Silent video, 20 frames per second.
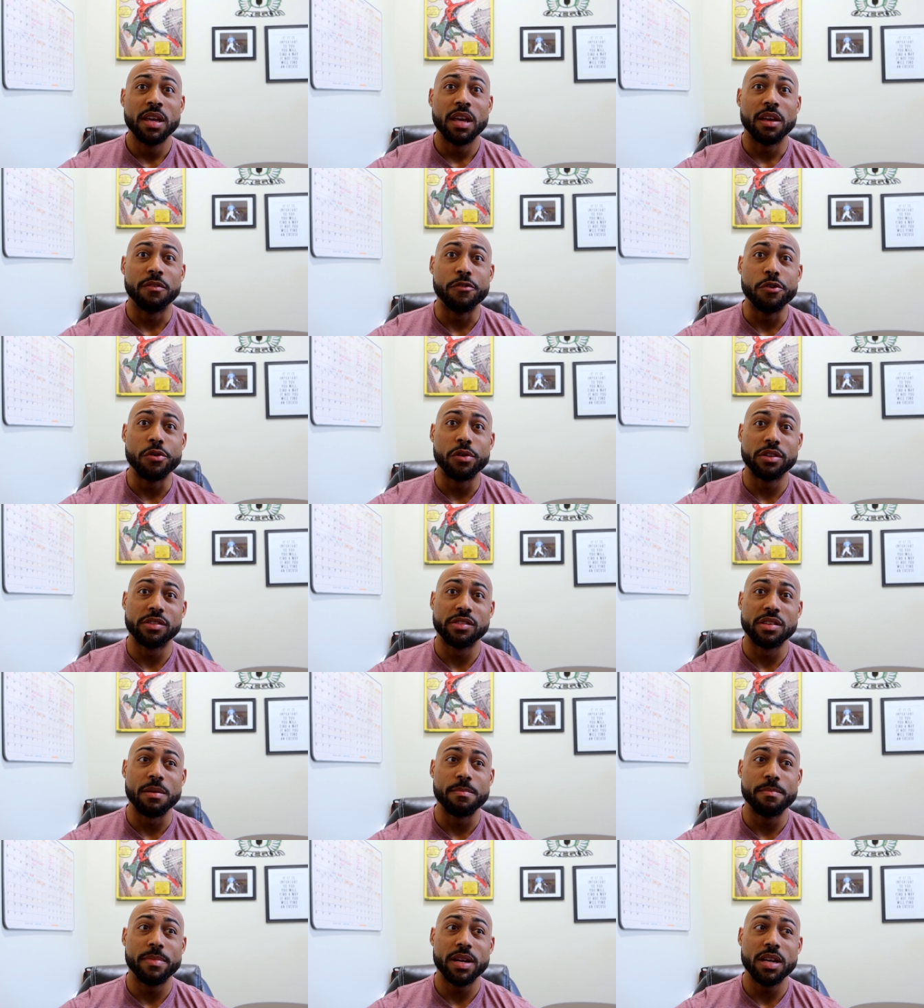If you are
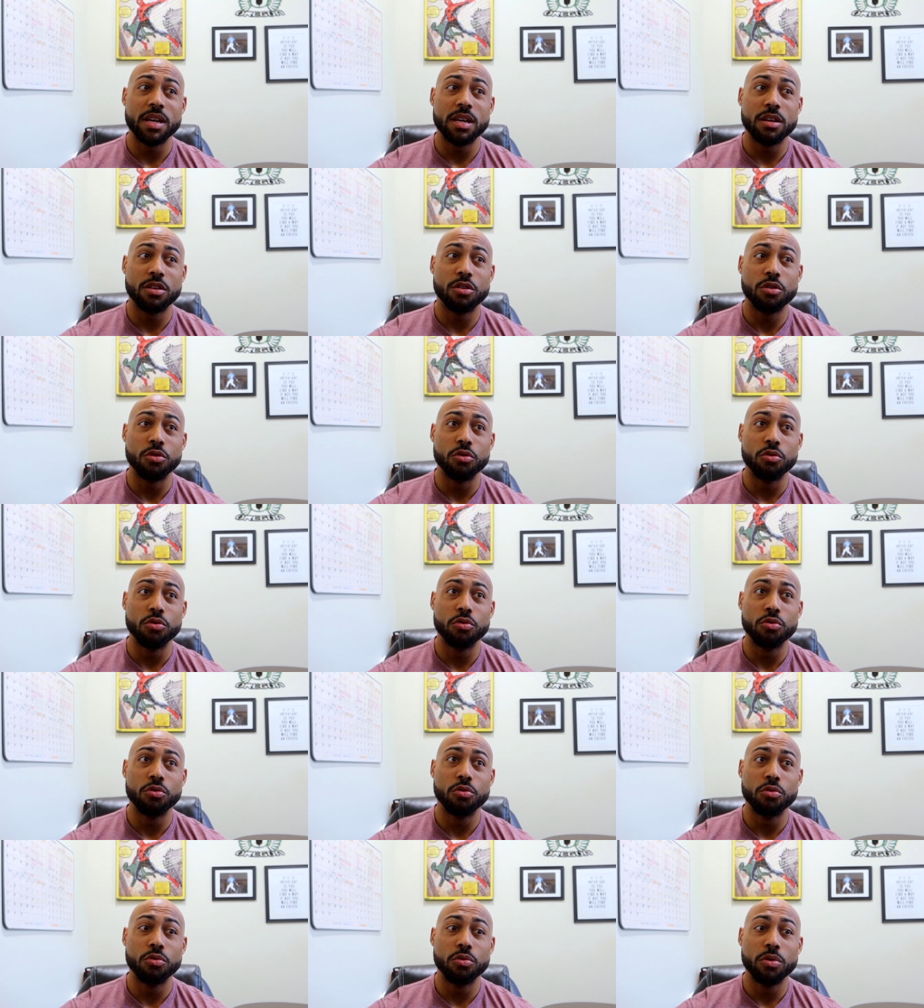somebody
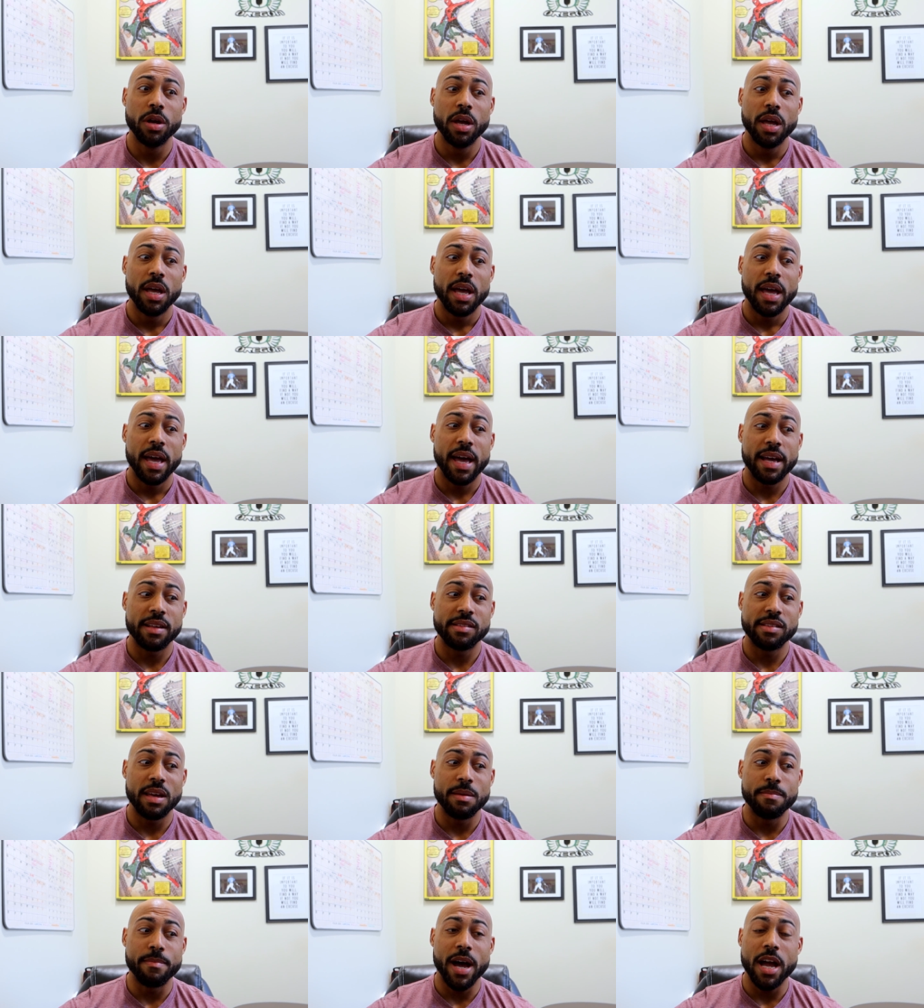who
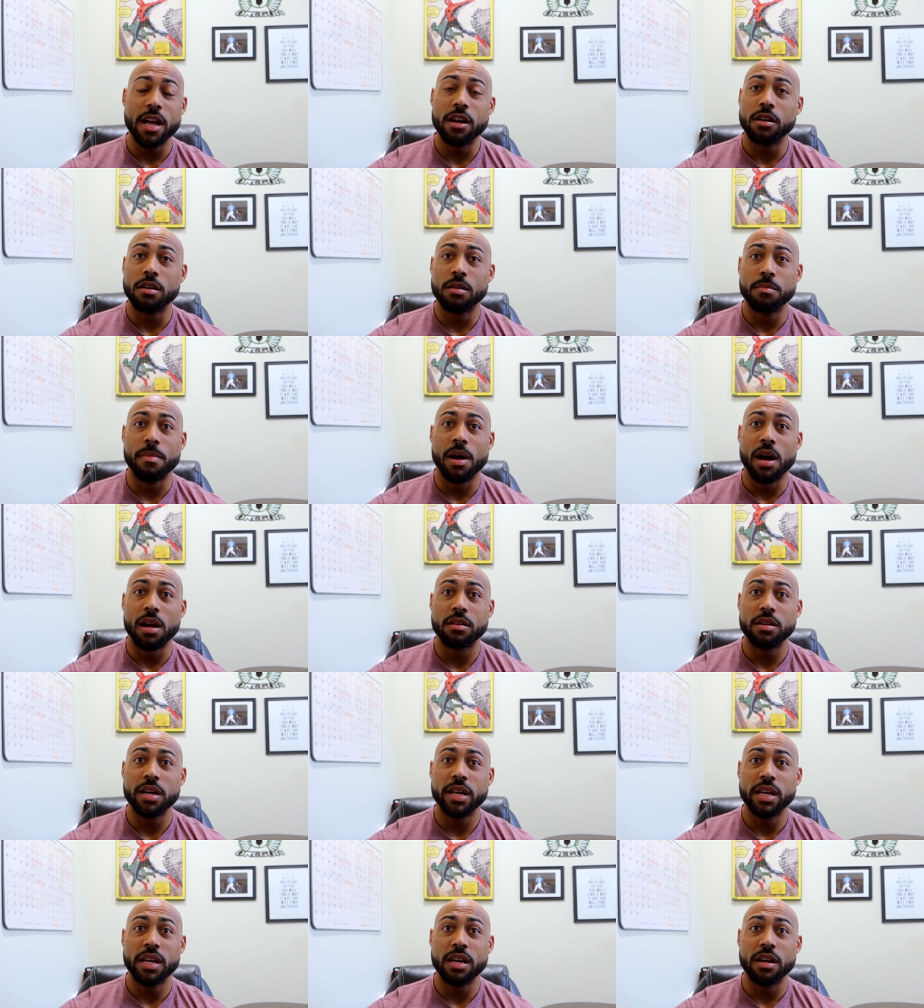has a minor or
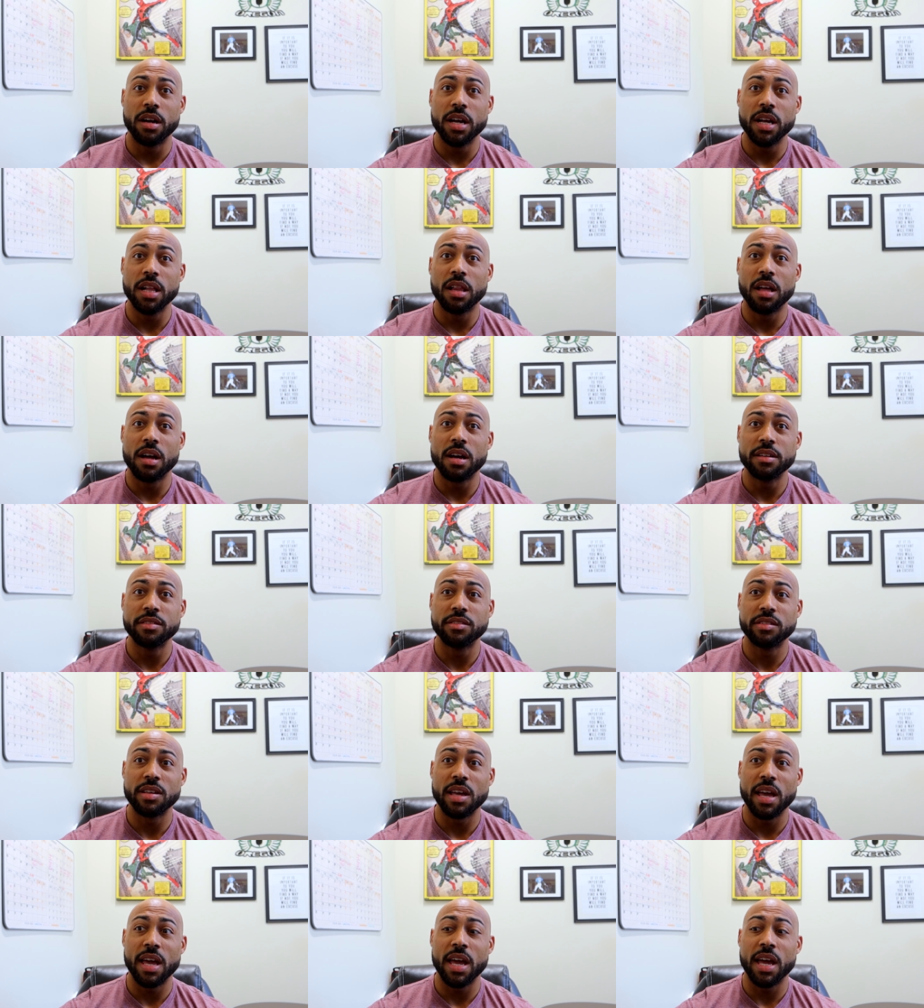moderate hearing
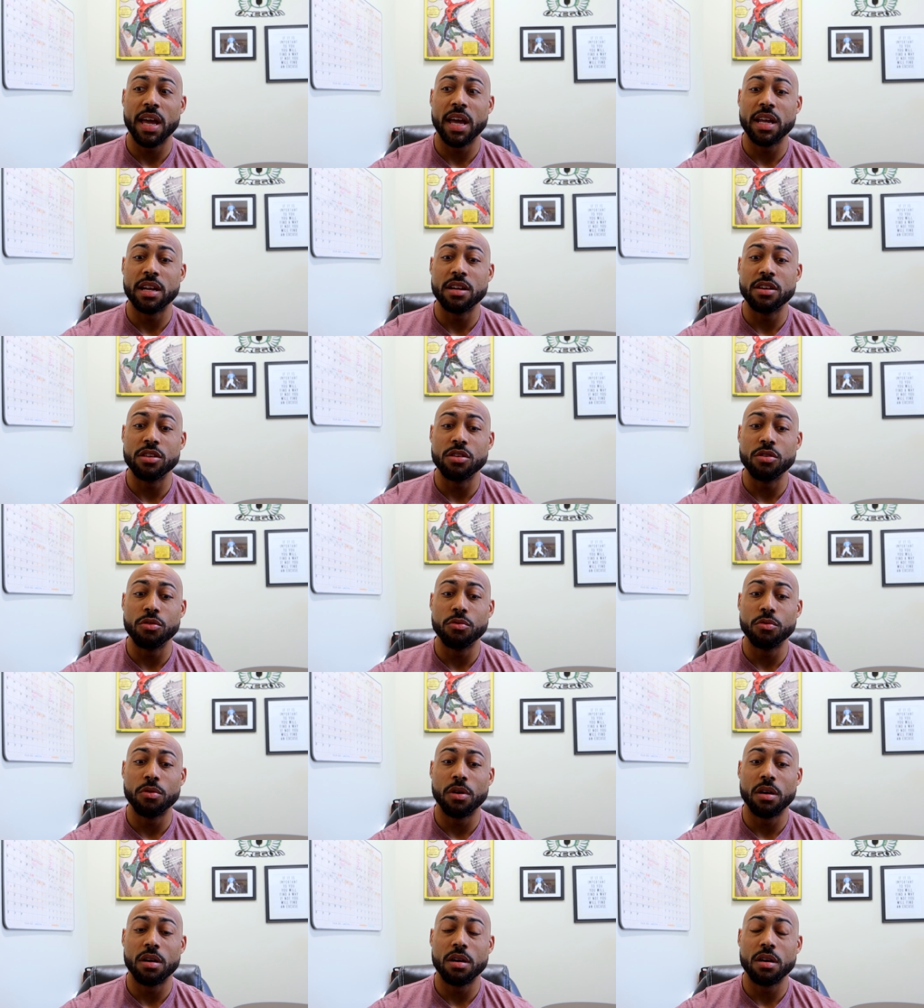loss and
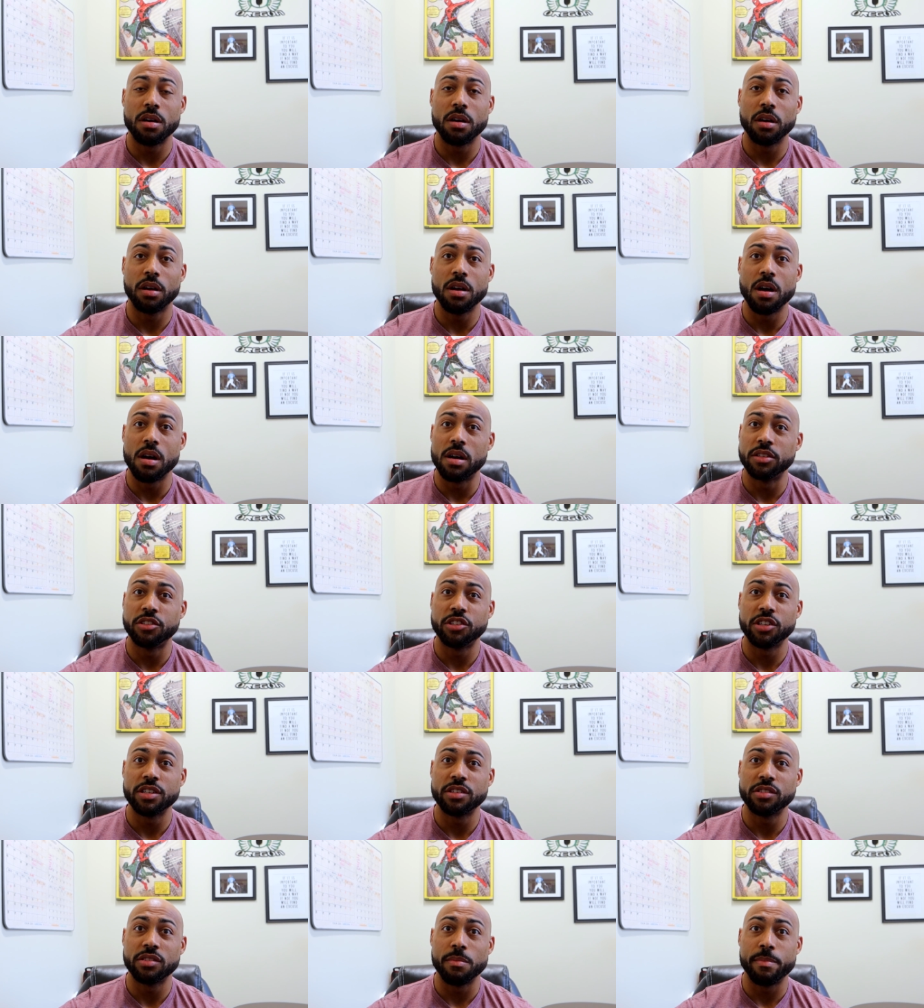you are
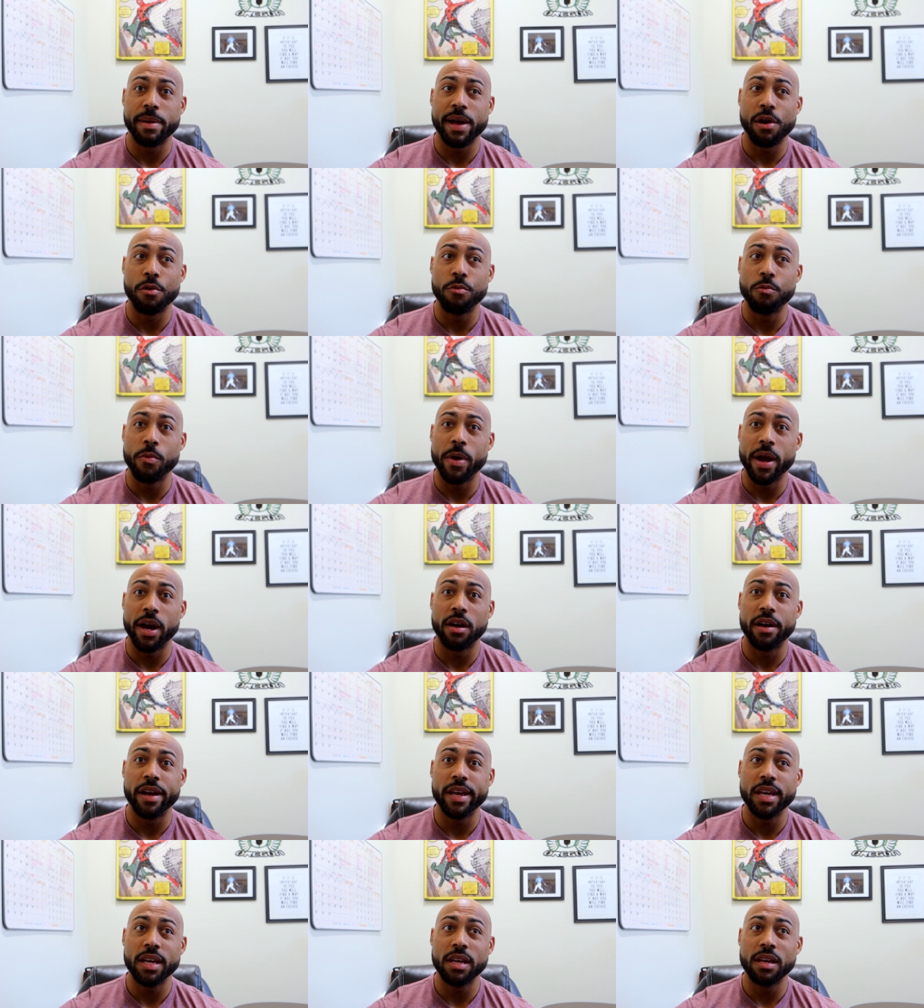conscious about
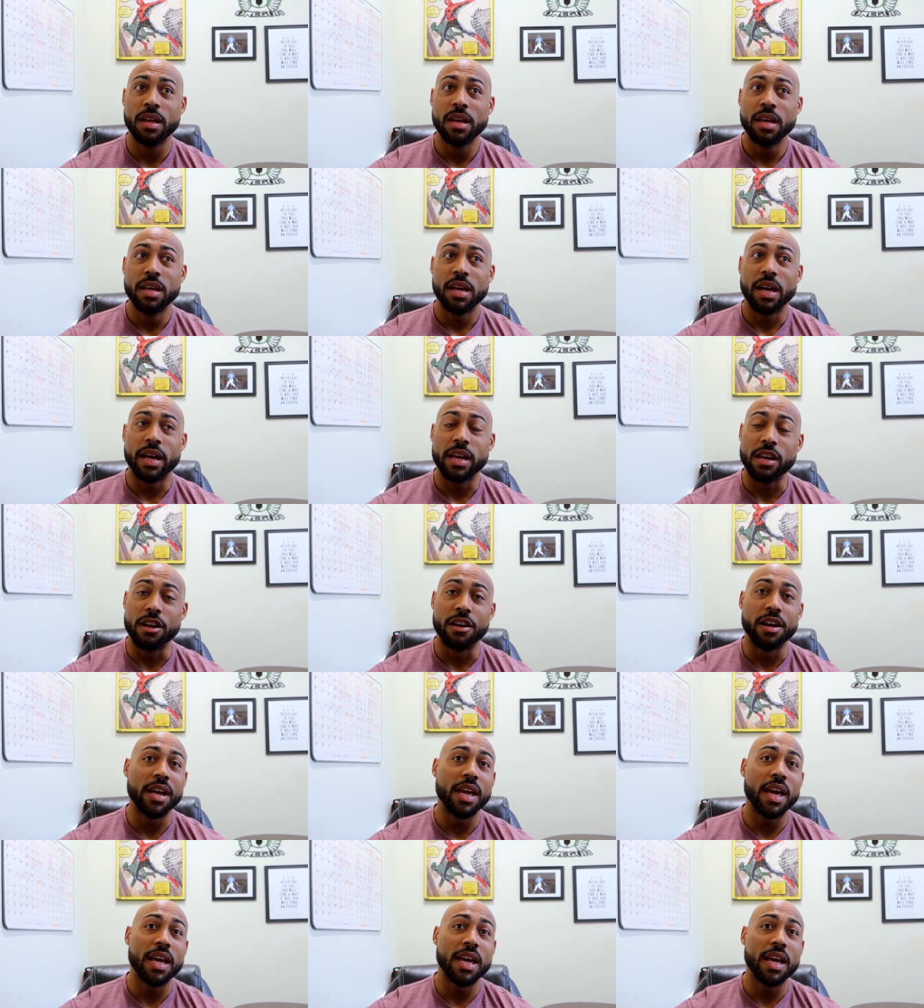wearing a hearing